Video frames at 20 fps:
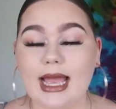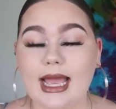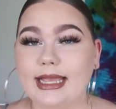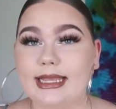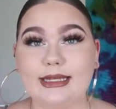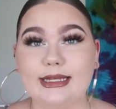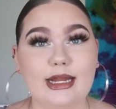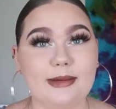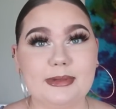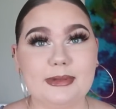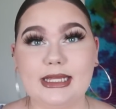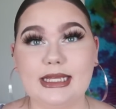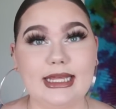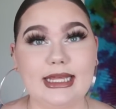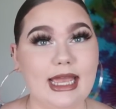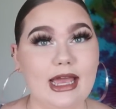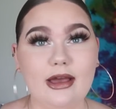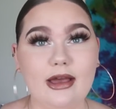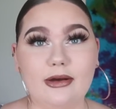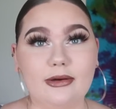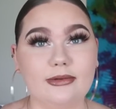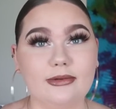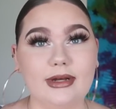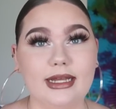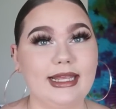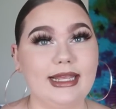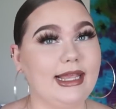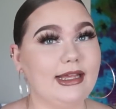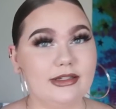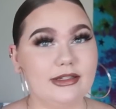I cannot be eating out.
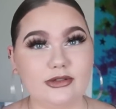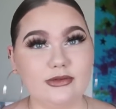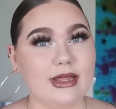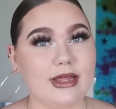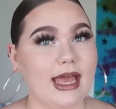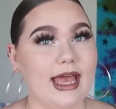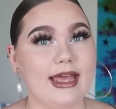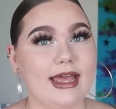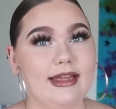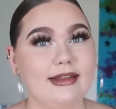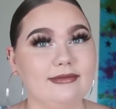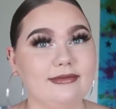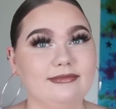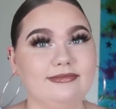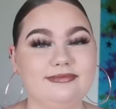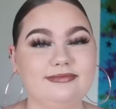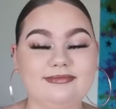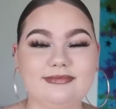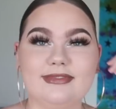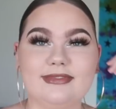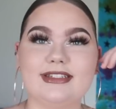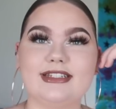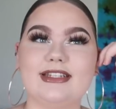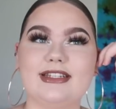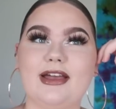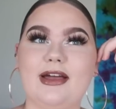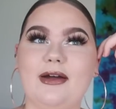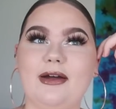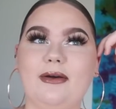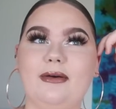I can't do that.
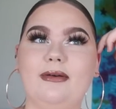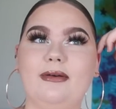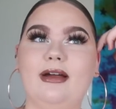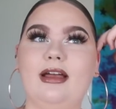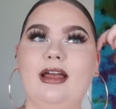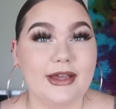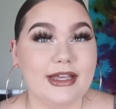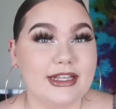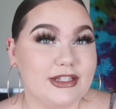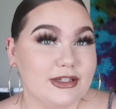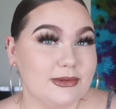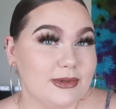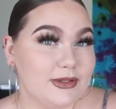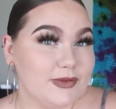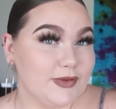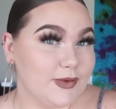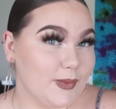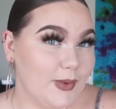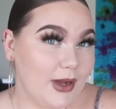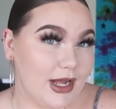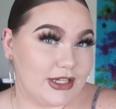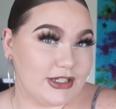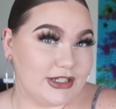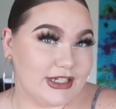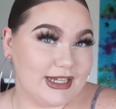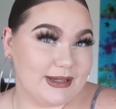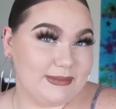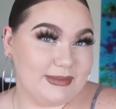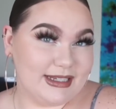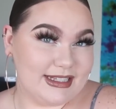So you guys so much for
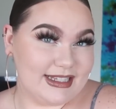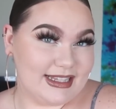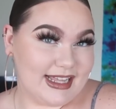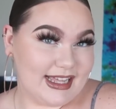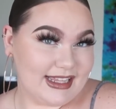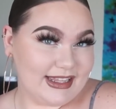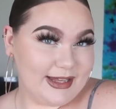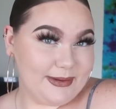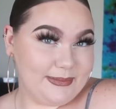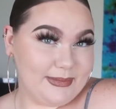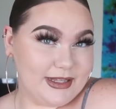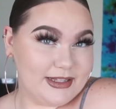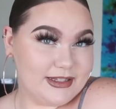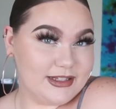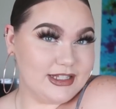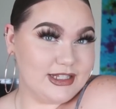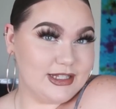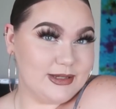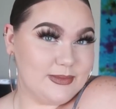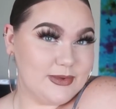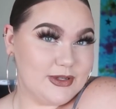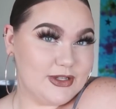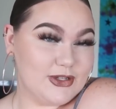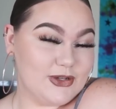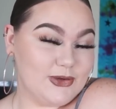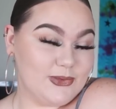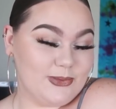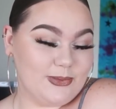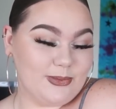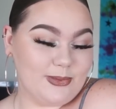watching. Please hit that like button,
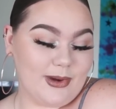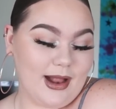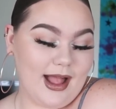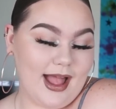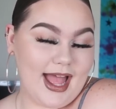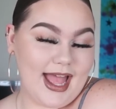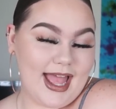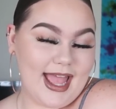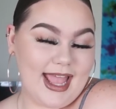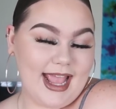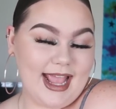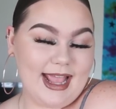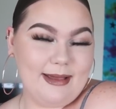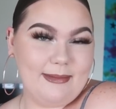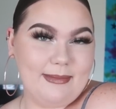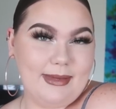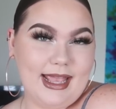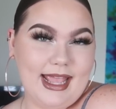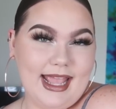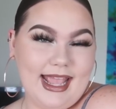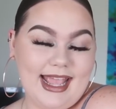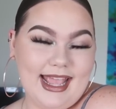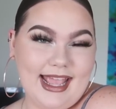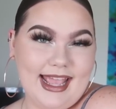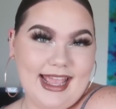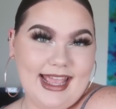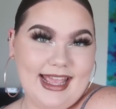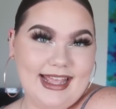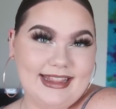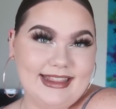subscribe,
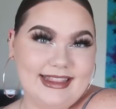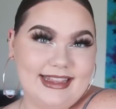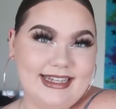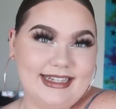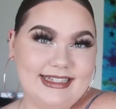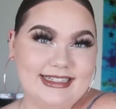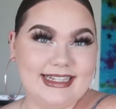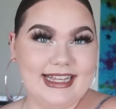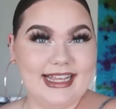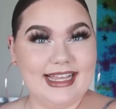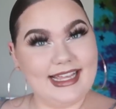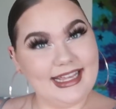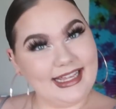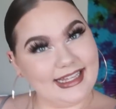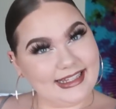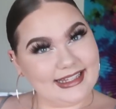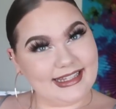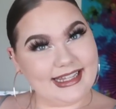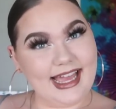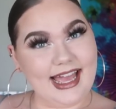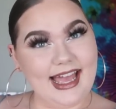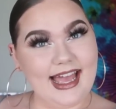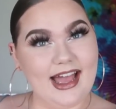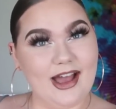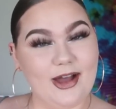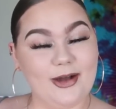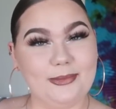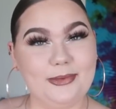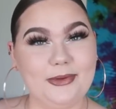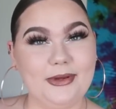and yeah,
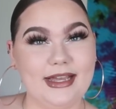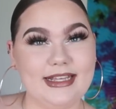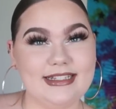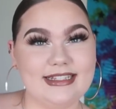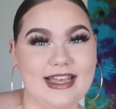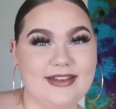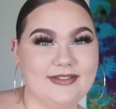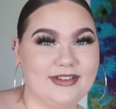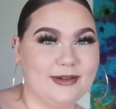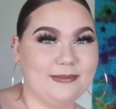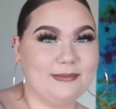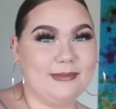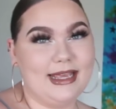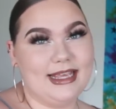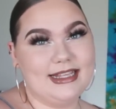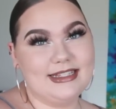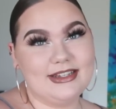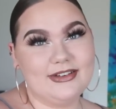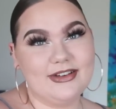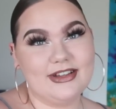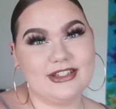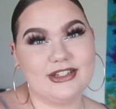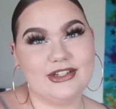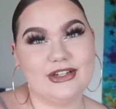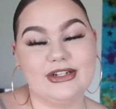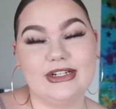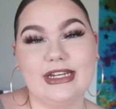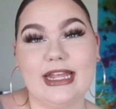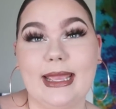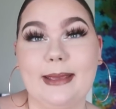I hope you guys have an amazing rest of
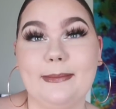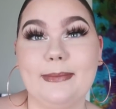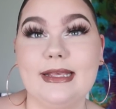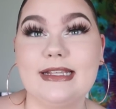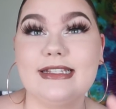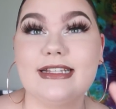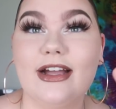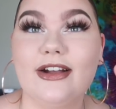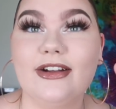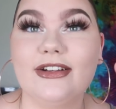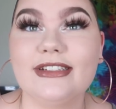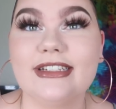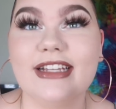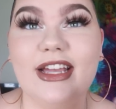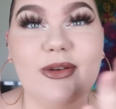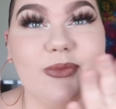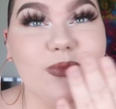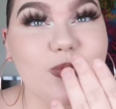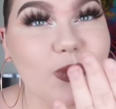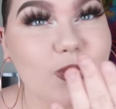your day. Peace out, Girl Scout.